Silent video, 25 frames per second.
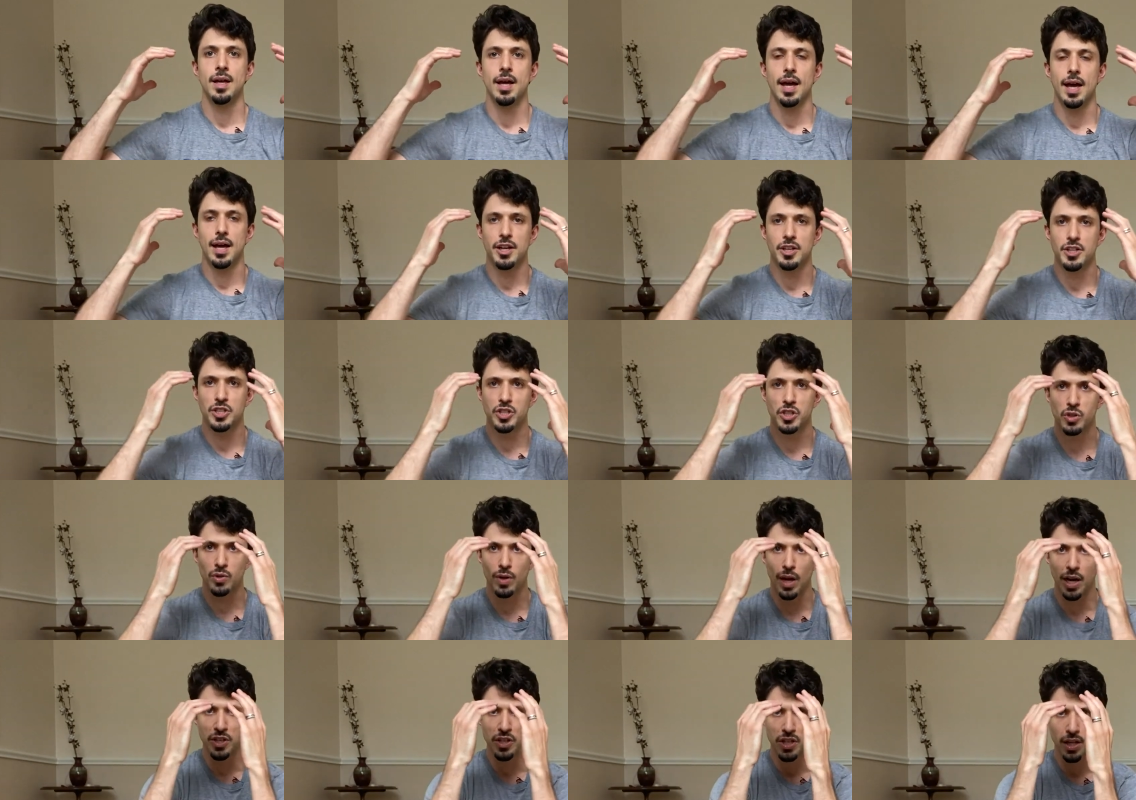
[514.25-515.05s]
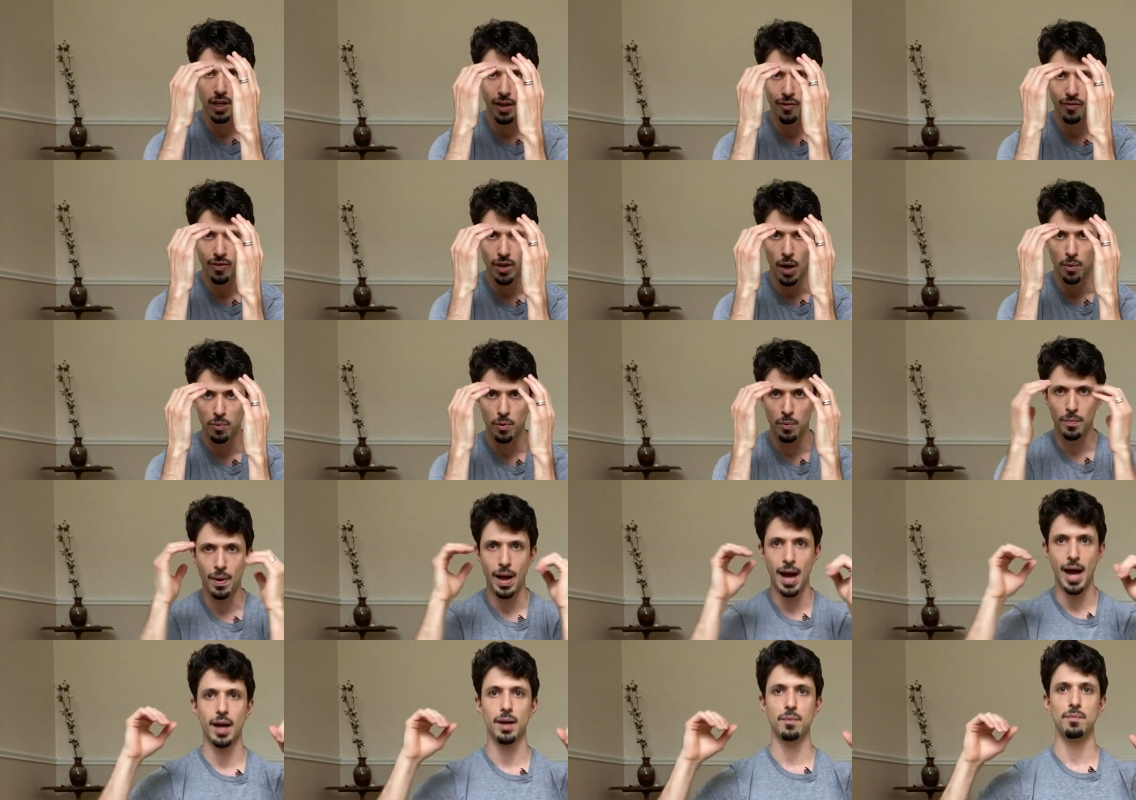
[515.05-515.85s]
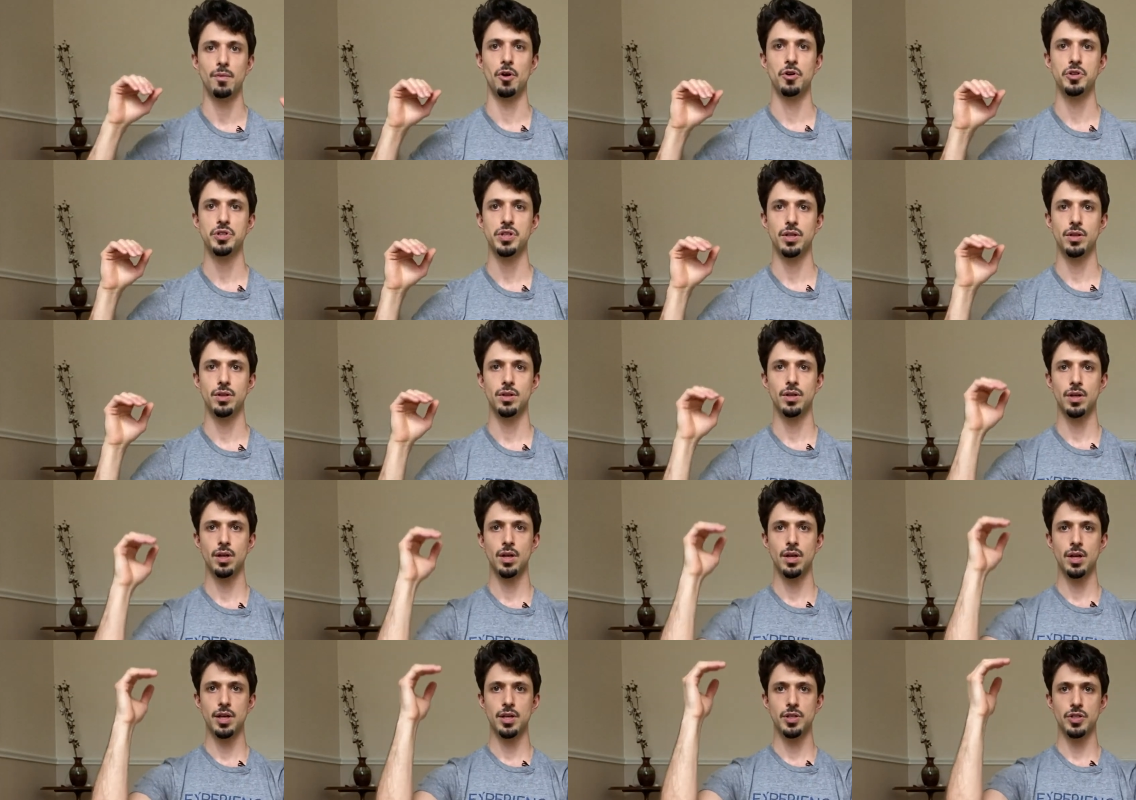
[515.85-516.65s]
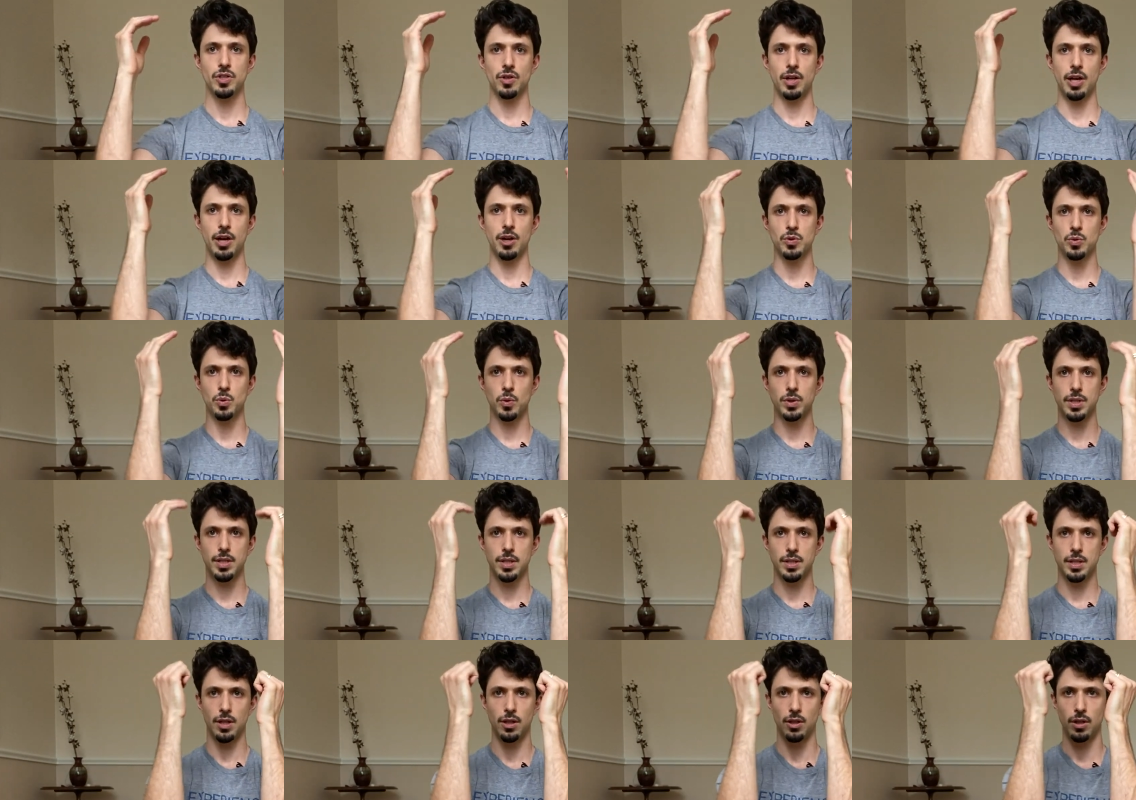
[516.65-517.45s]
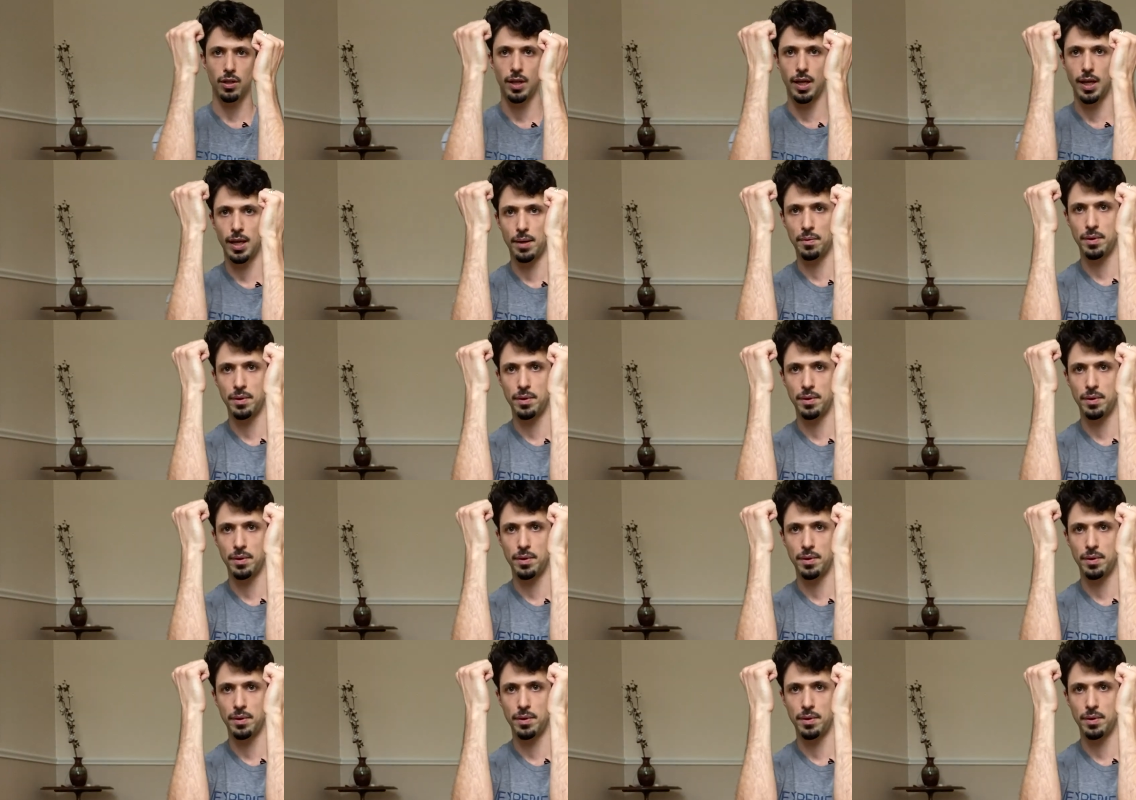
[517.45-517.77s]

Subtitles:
and a stretching of the upper back motion. So here's what it's going to look like.